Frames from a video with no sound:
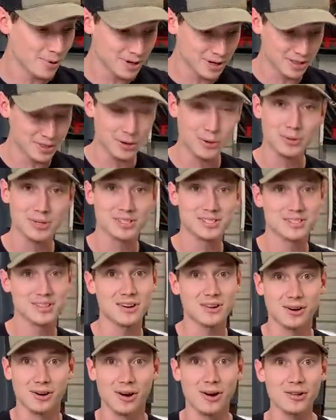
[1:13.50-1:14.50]
we're gonna throw this
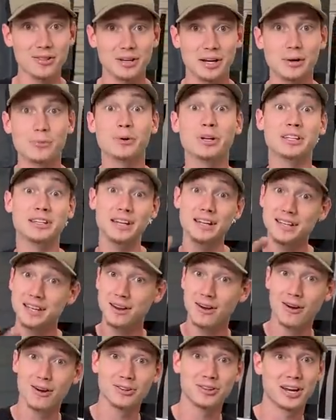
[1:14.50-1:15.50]
sucker on there. And we did
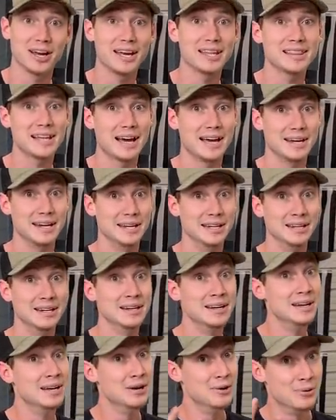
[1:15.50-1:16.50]
get our other headlight in.
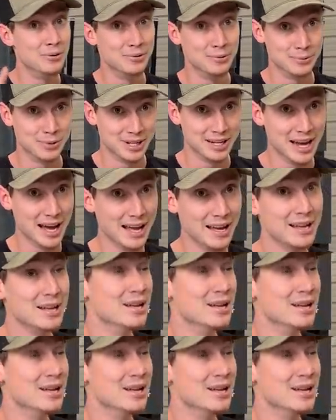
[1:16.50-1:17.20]
Yes, sir, we, we sure